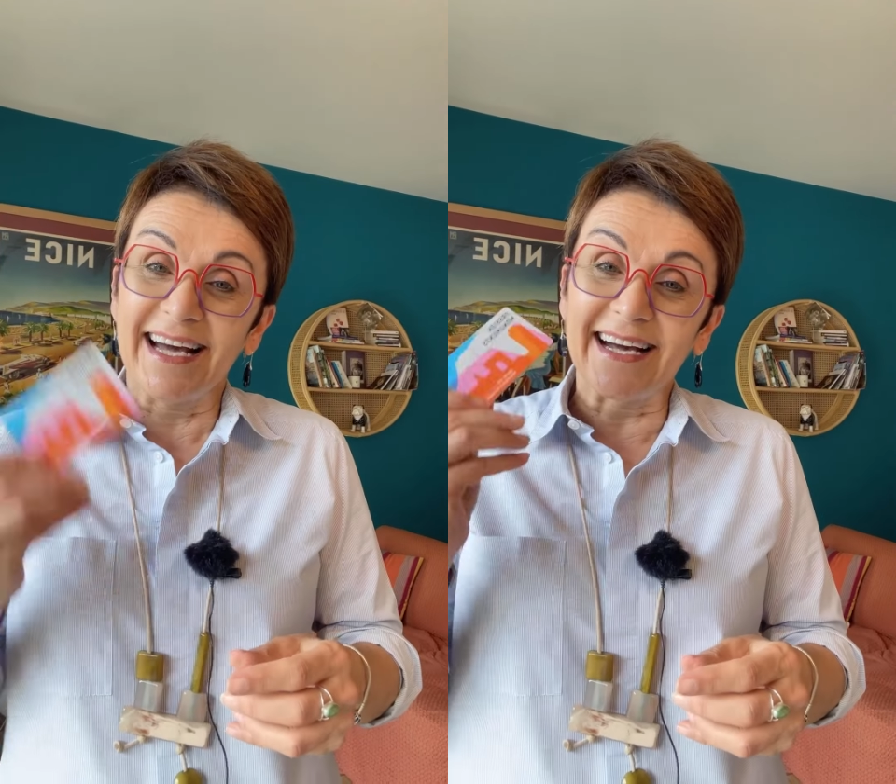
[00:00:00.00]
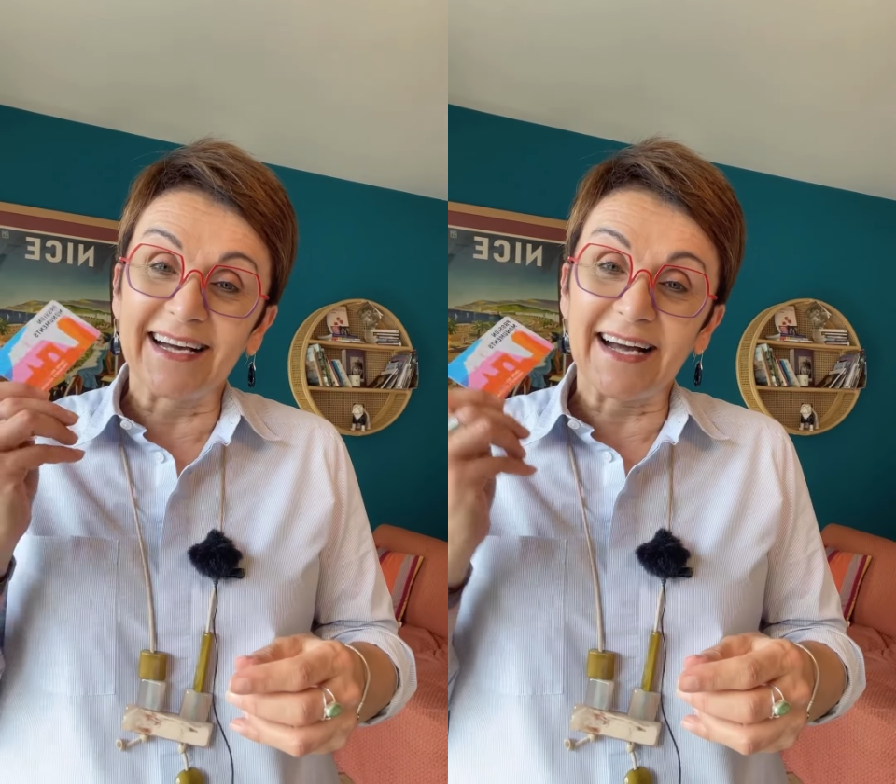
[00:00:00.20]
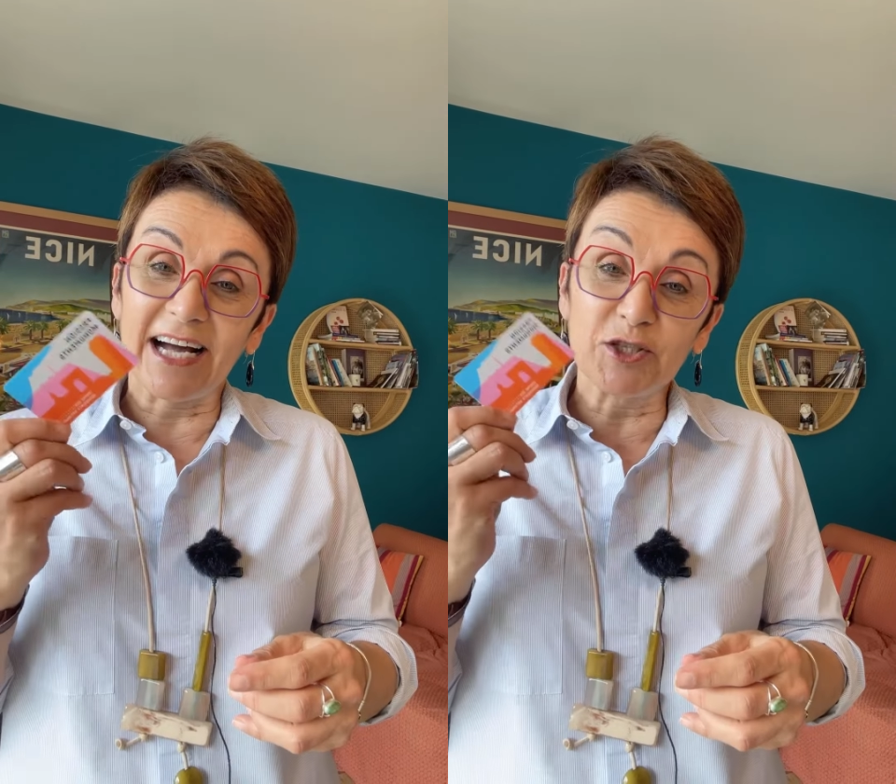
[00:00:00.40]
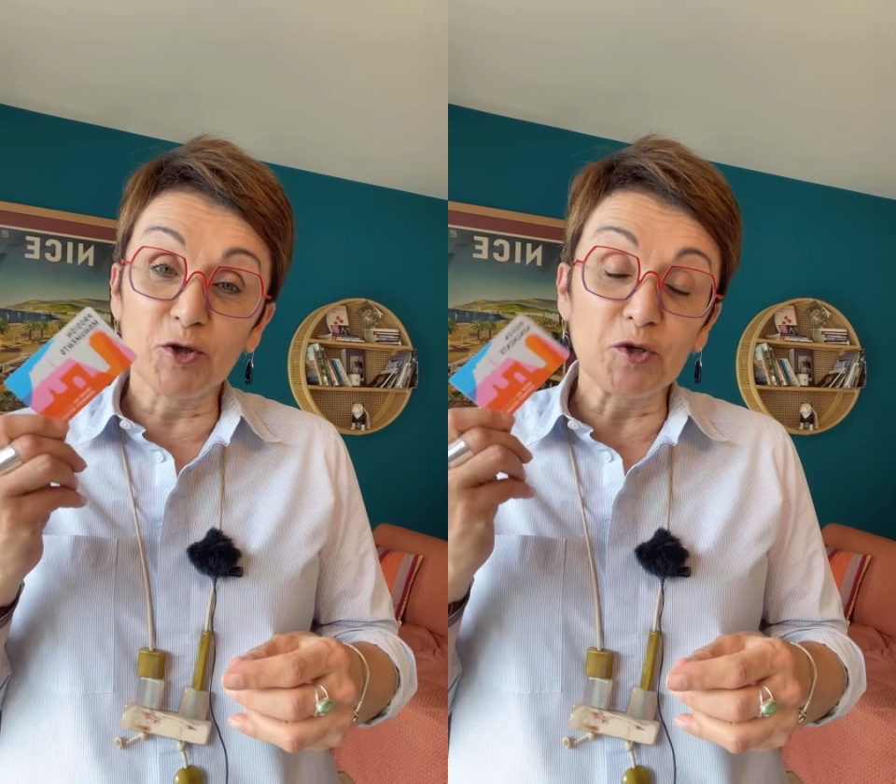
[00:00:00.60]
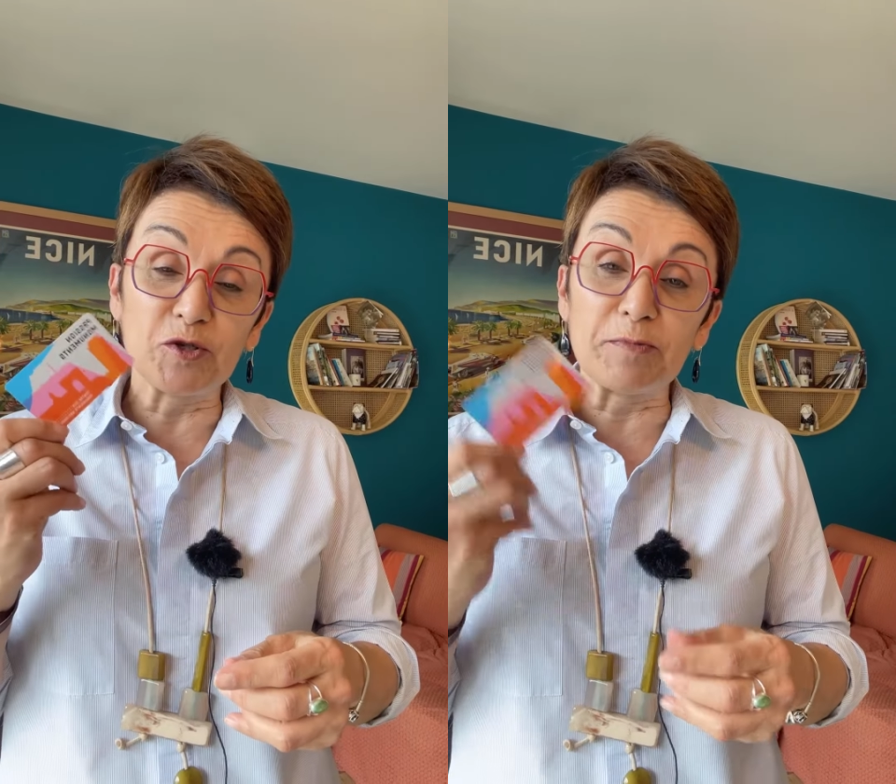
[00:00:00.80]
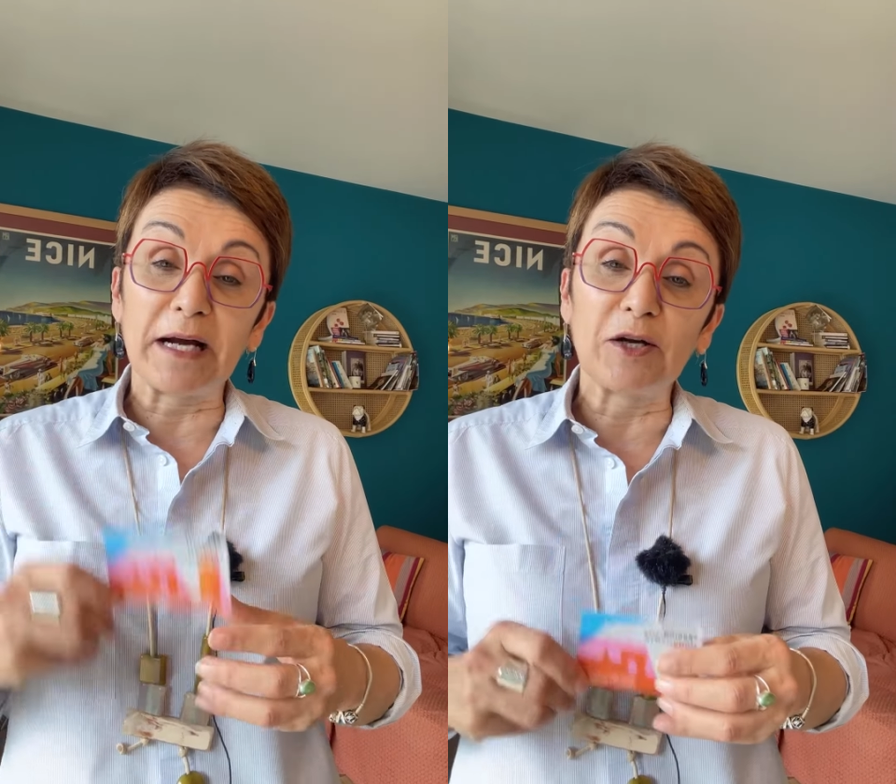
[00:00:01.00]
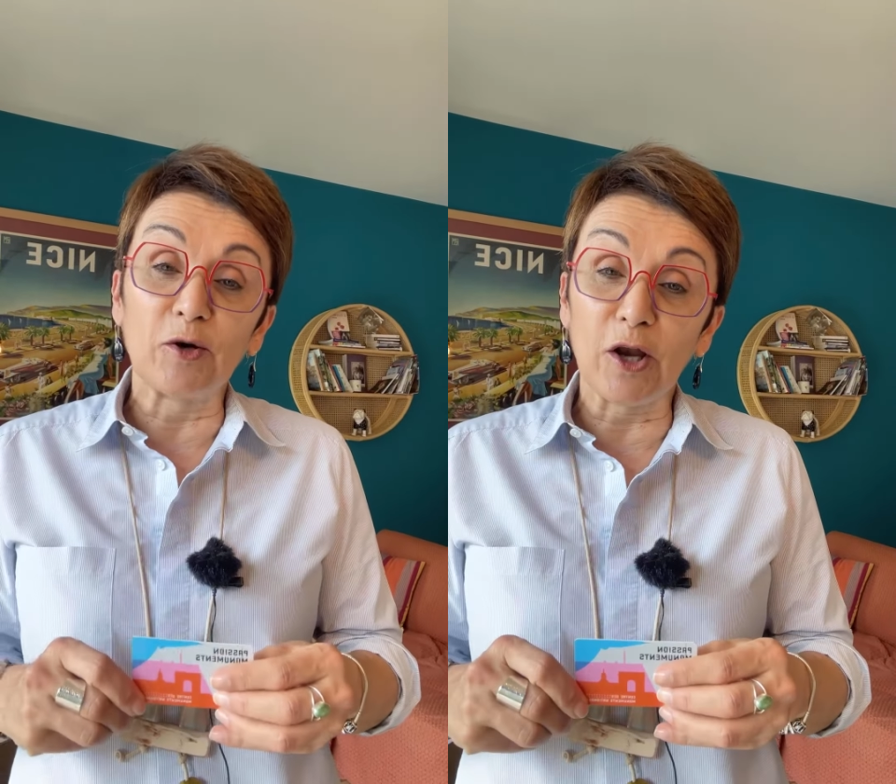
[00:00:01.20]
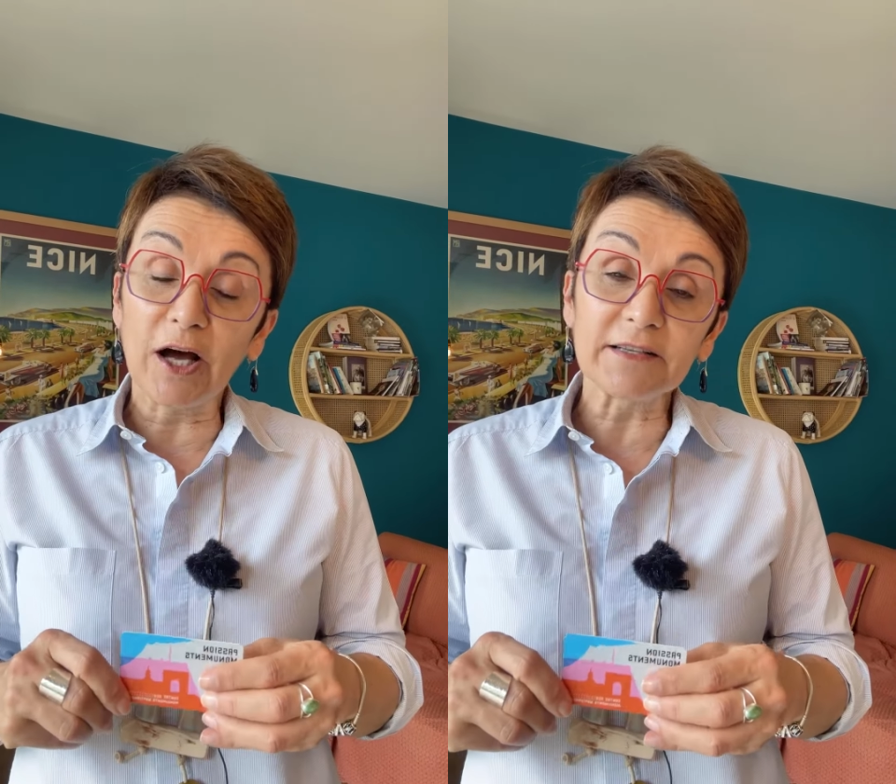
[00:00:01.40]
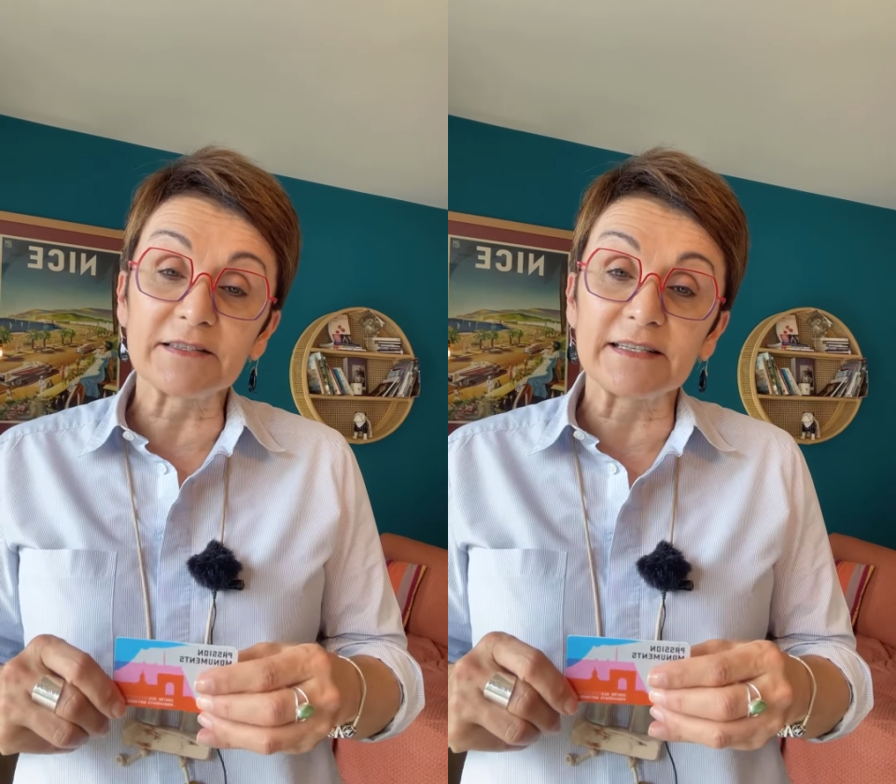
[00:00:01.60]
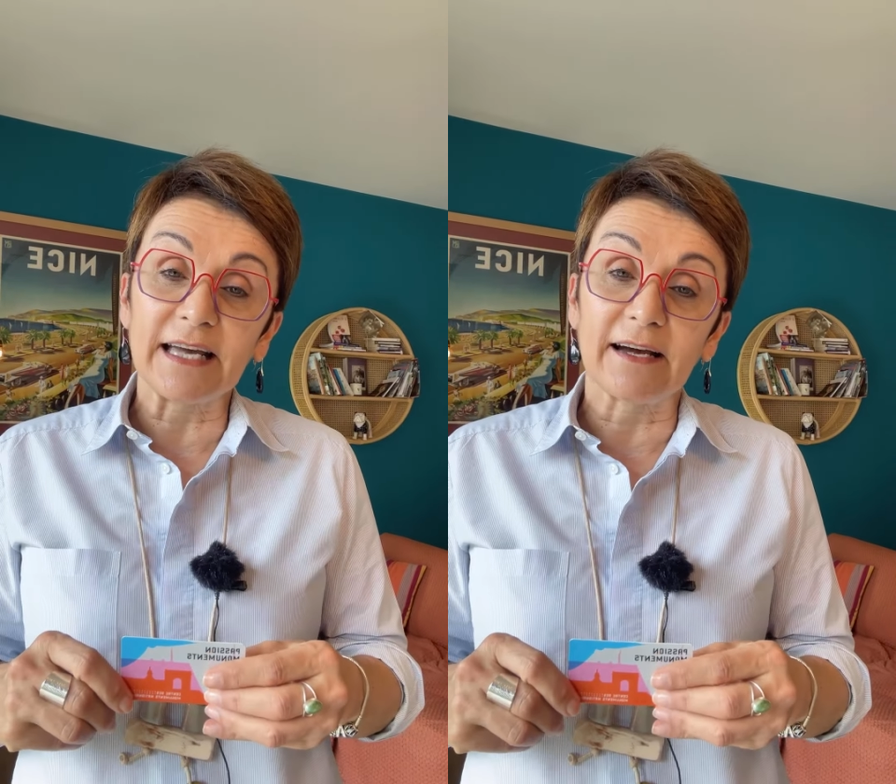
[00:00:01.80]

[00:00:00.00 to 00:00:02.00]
I do use mine a lot.